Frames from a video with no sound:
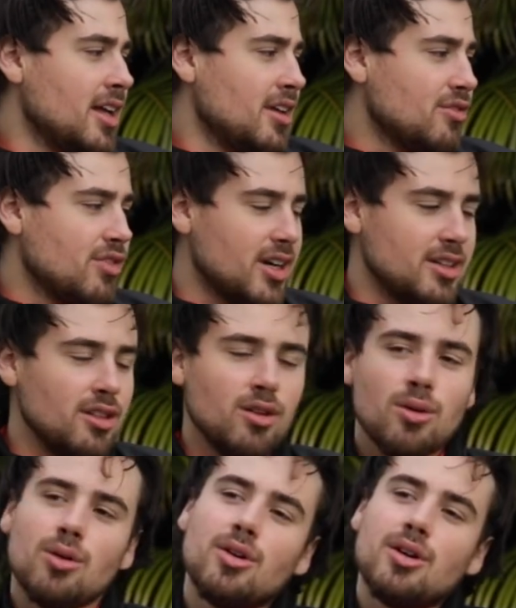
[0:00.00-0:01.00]
front
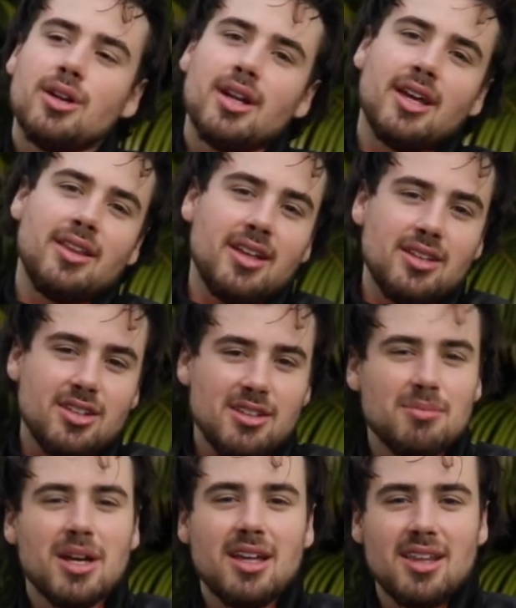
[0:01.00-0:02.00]
lawn, and then
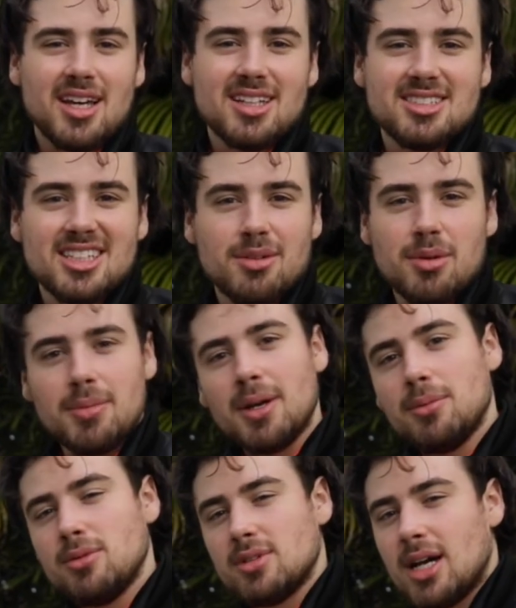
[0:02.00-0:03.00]
they can see when
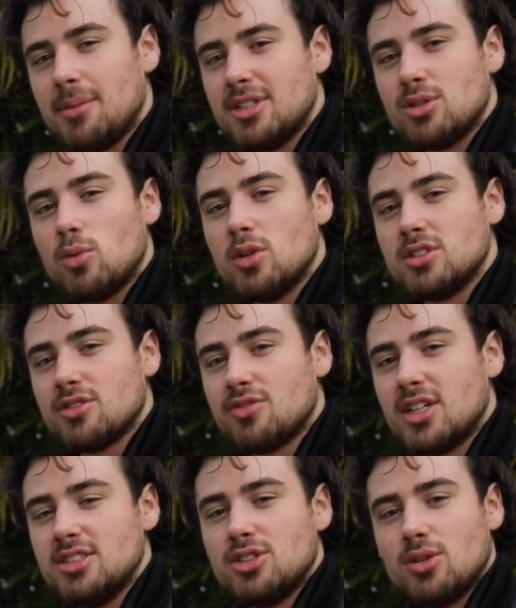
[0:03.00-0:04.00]
people are coming towards the
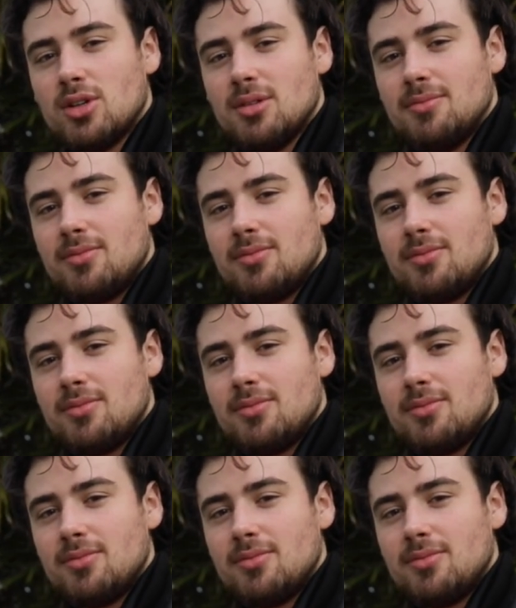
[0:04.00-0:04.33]
front door.